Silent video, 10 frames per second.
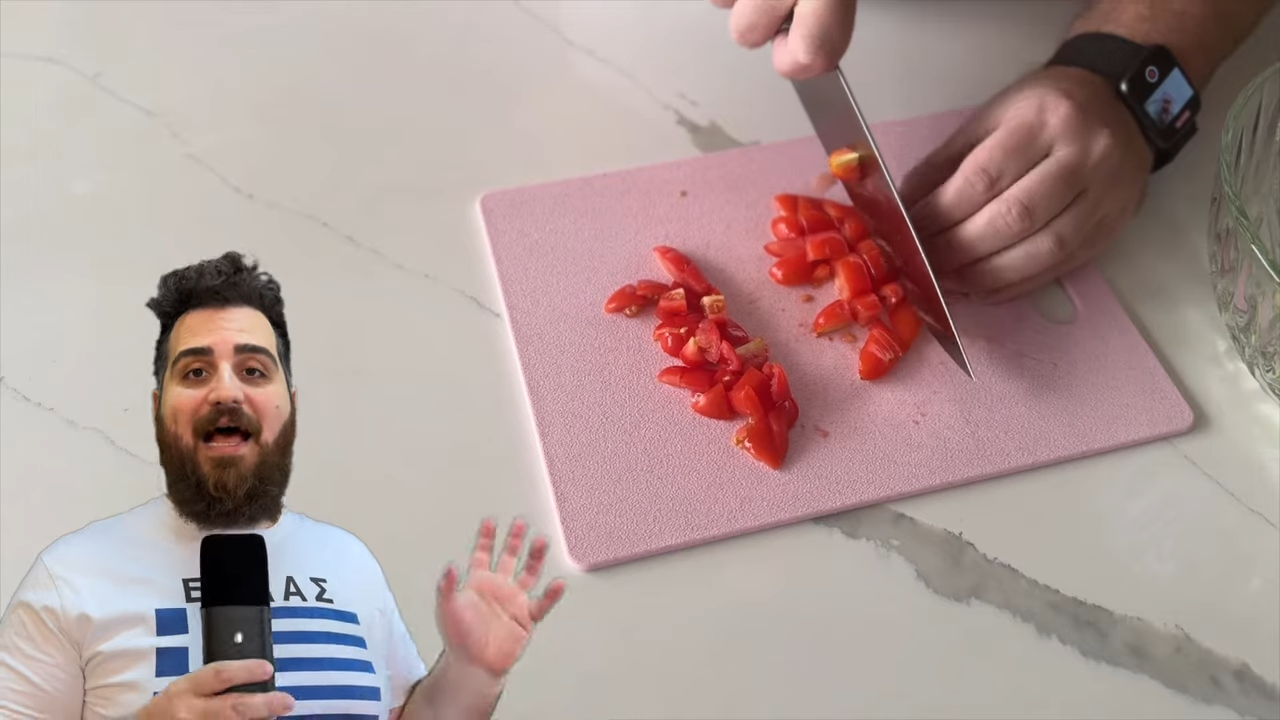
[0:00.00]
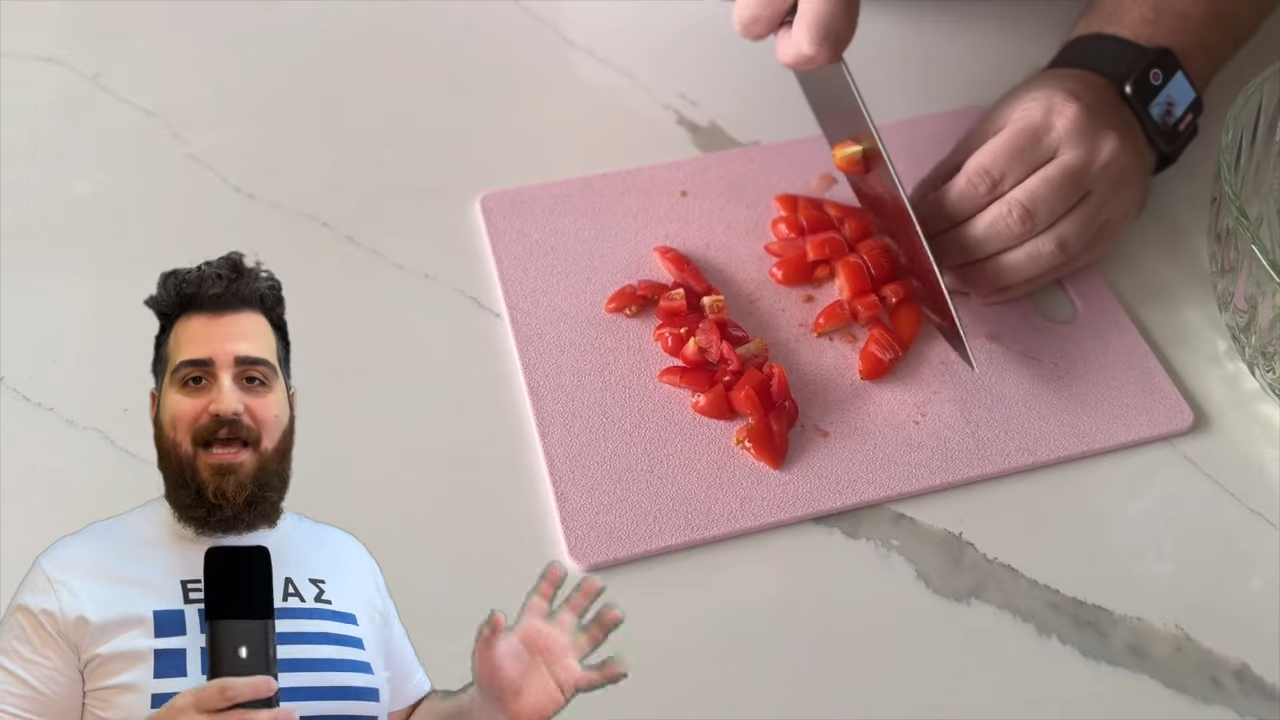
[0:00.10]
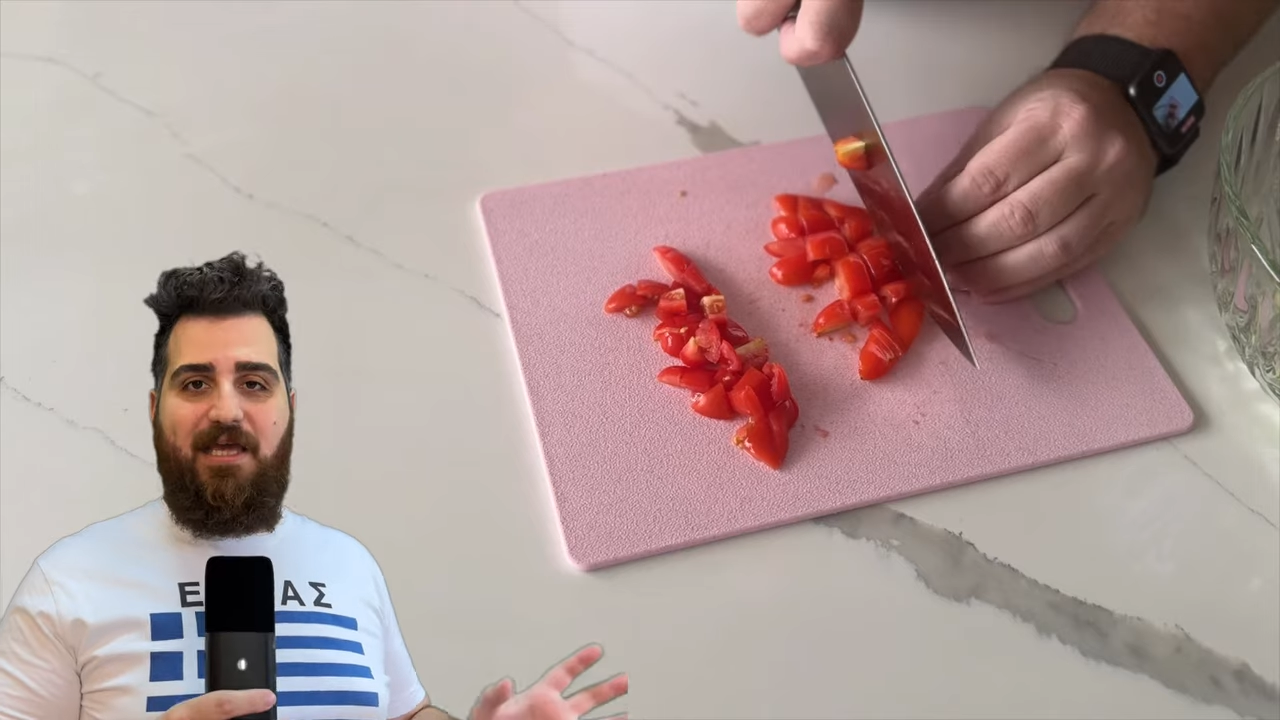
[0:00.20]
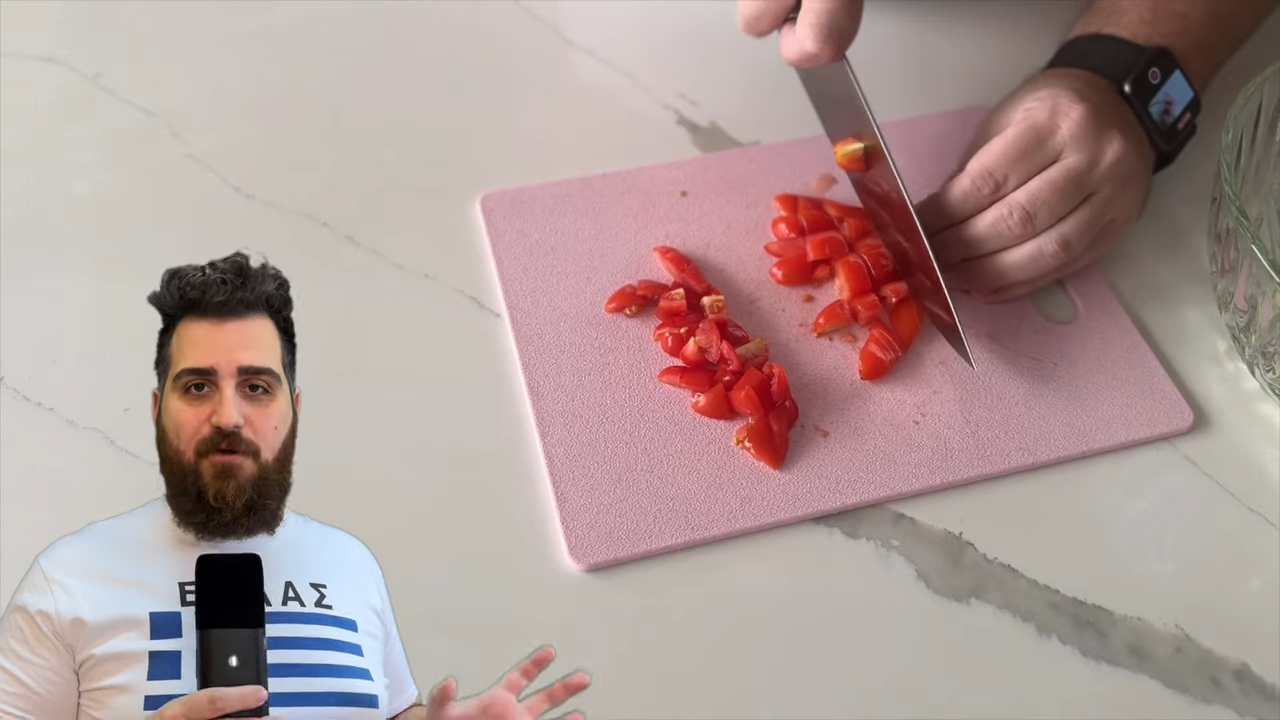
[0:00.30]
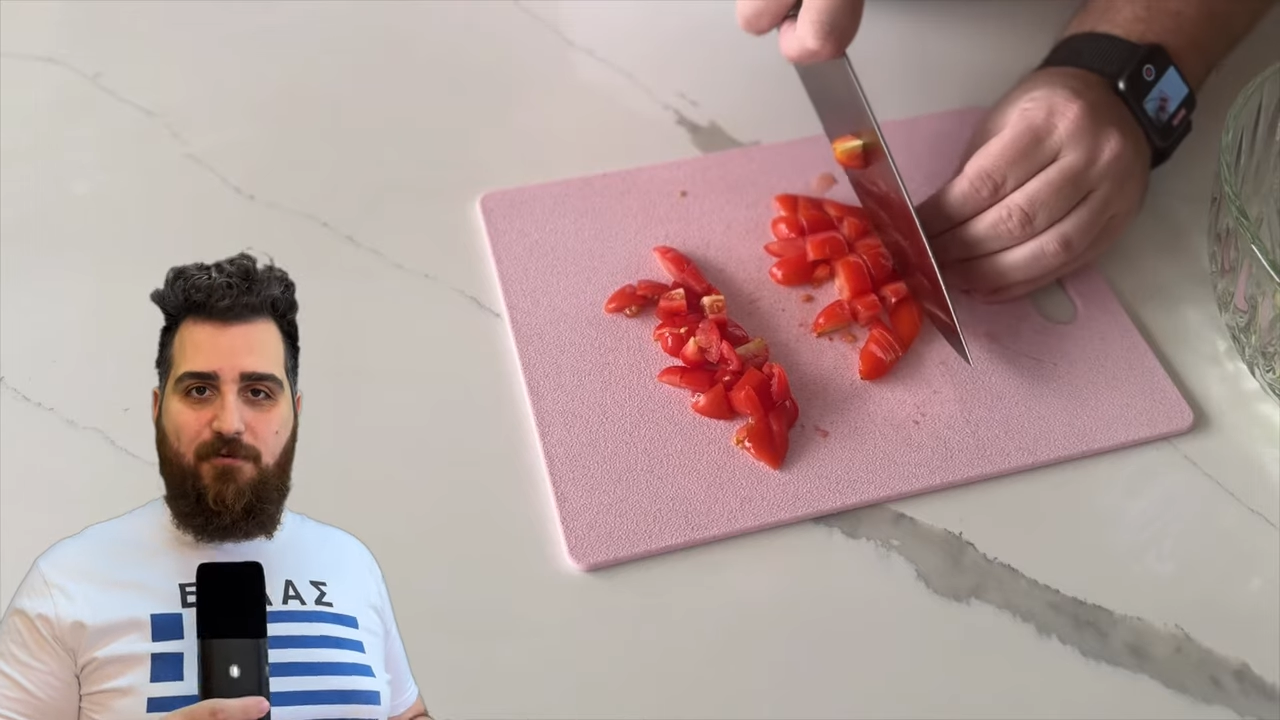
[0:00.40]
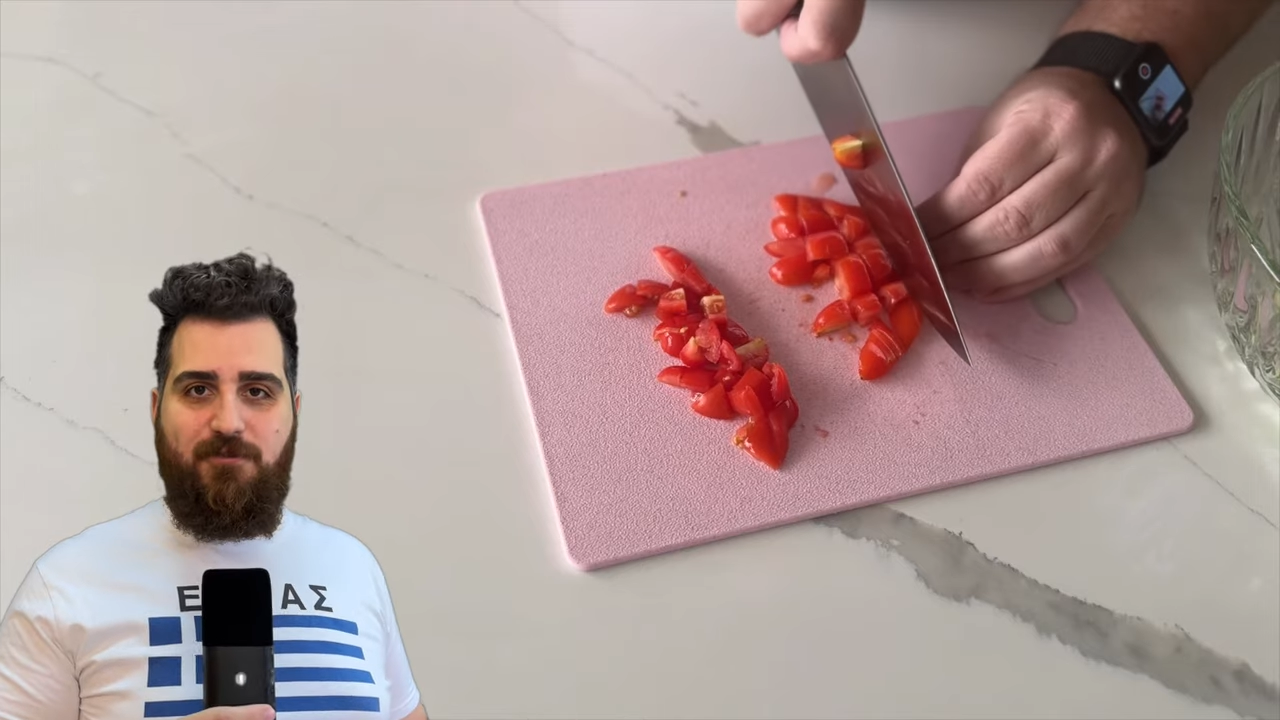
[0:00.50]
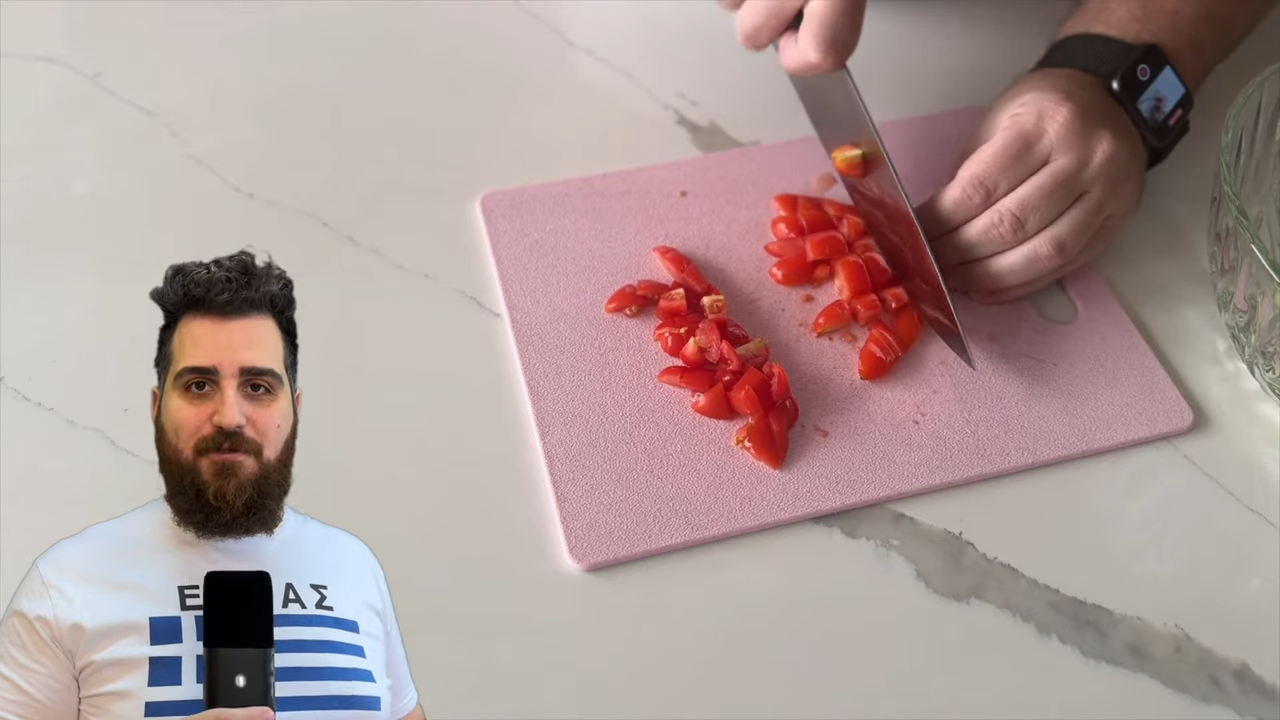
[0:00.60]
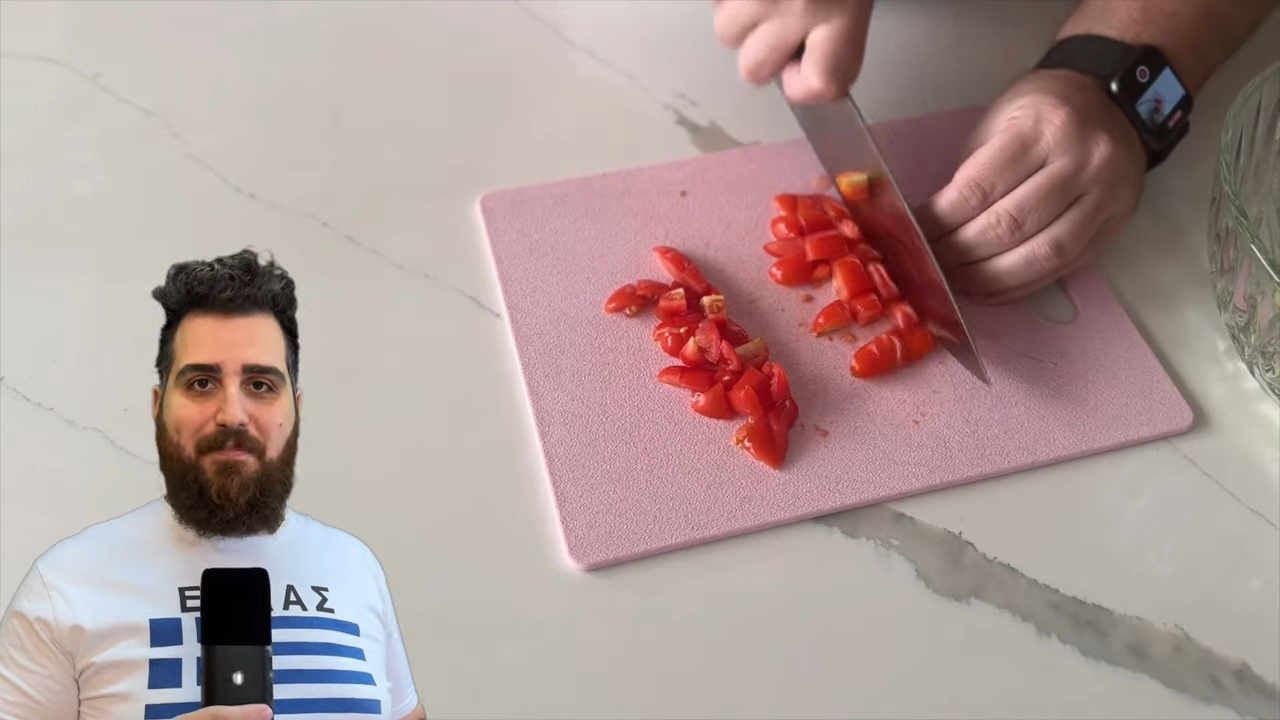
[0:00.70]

I used